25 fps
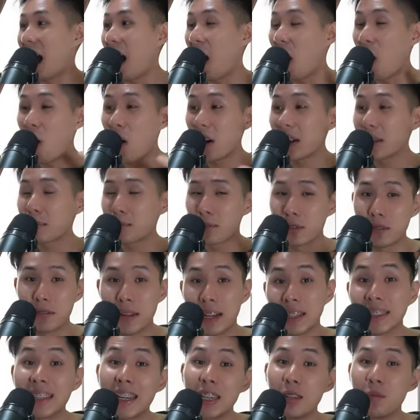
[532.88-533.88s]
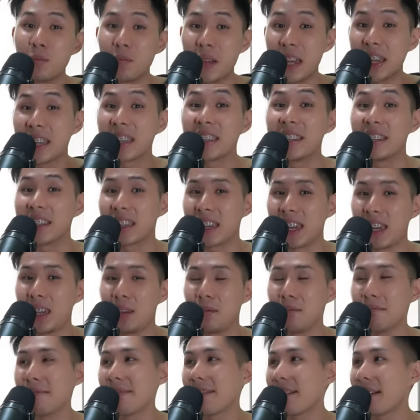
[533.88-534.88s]
all the progress that you make in the
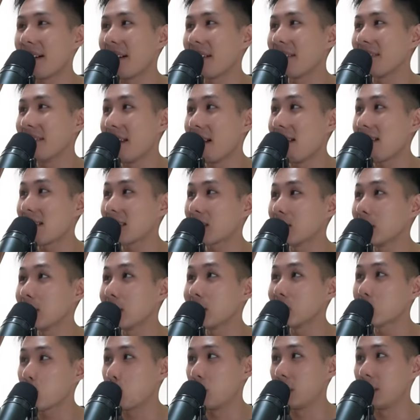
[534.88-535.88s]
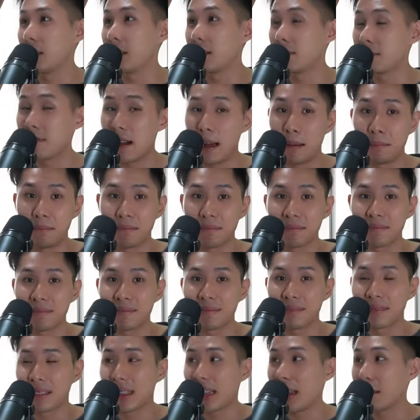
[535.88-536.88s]
game, they're actually stored in the RAM.
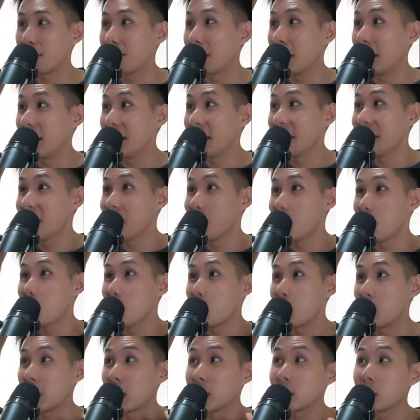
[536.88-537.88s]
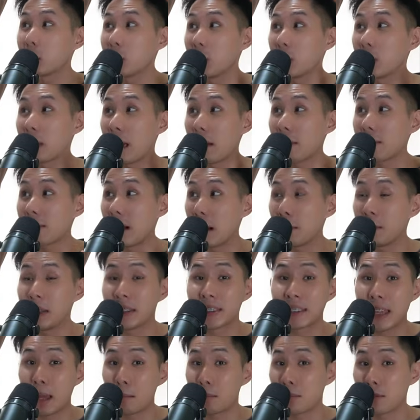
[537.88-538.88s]
But because we know that RAM
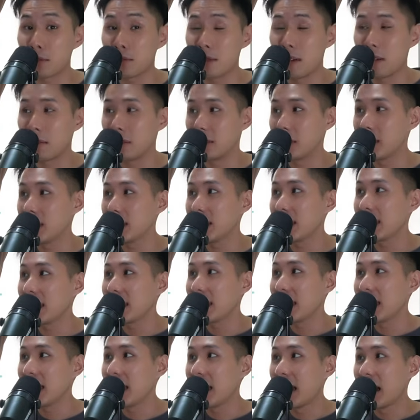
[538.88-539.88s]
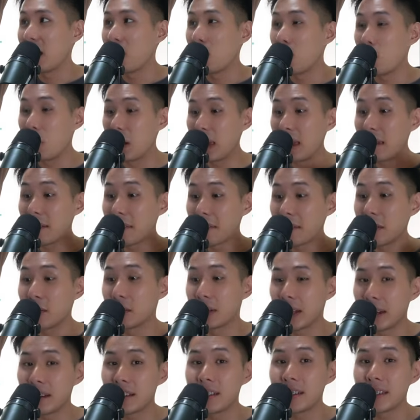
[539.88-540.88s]
is temporary, if
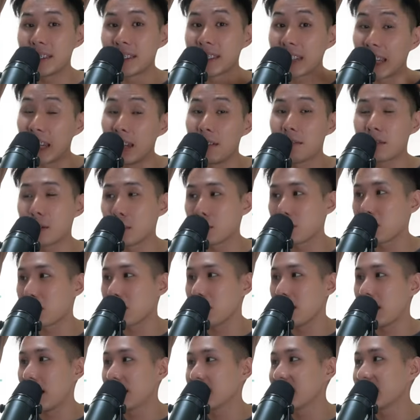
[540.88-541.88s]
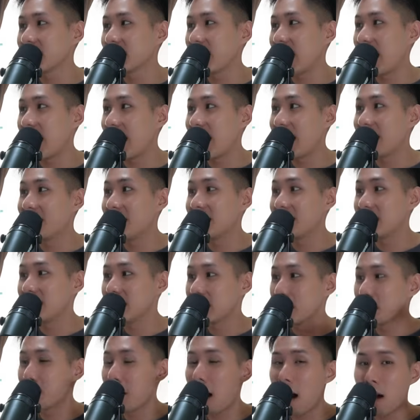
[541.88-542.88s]
you didn't save your progress and
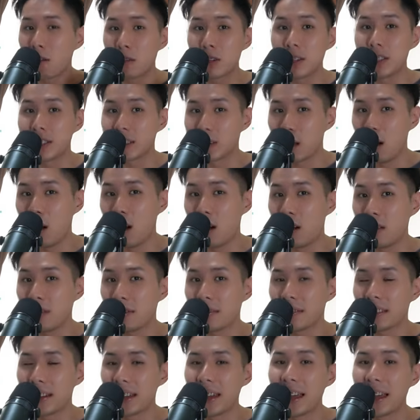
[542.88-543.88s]
the power is off,